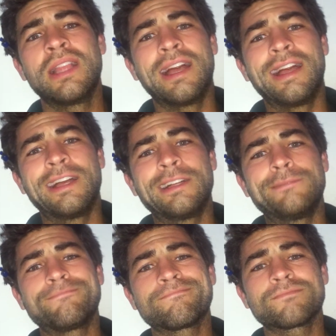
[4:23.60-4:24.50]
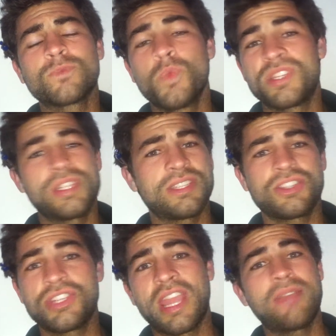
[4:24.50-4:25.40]
um, which is a
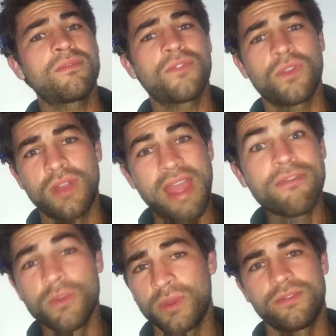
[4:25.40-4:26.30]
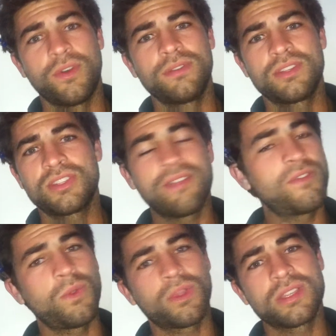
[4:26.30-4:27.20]
shame for everyone involved. It's a shame
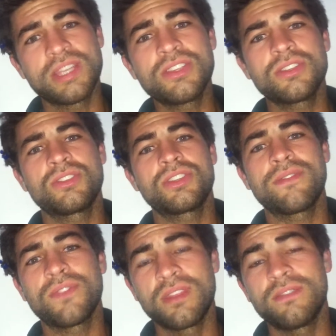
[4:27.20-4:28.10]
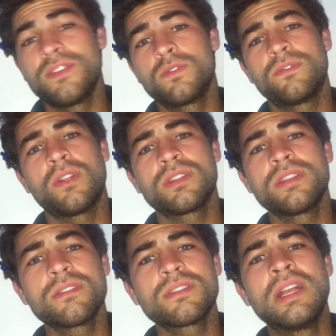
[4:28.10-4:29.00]
for the organization, it's a shame for the individual
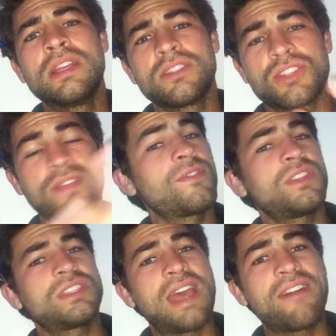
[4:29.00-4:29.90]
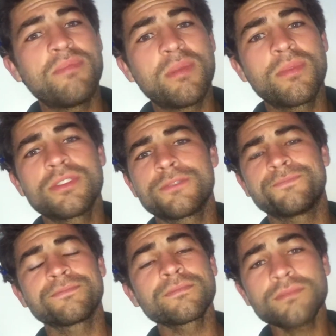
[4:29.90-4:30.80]
volunteers, it's a shame for the staff members,
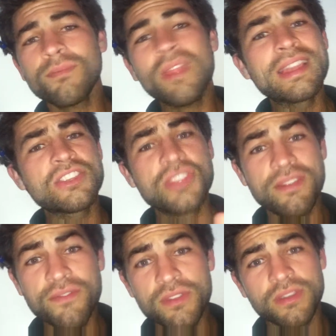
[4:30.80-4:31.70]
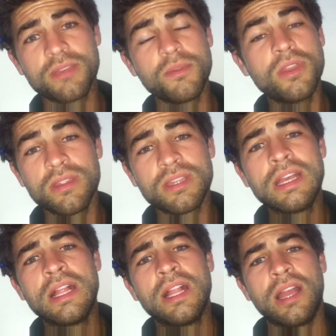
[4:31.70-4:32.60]
it's a shame for the community
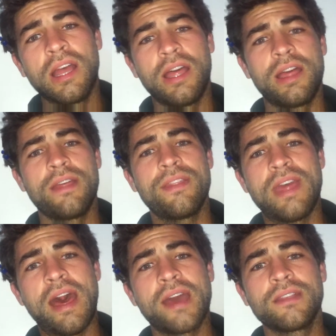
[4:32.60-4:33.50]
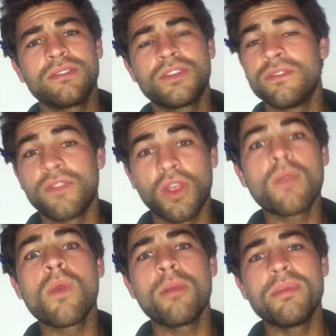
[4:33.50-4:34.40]
uh, that could very
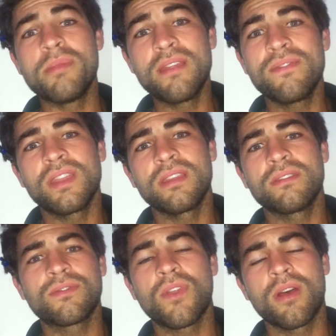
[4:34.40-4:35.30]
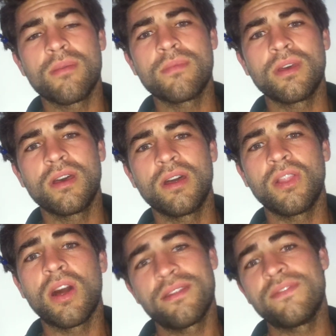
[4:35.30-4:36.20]
well be benefiting from a
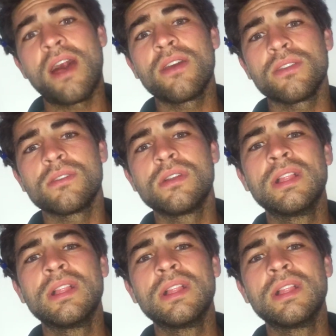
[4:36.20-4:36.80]
lot of value.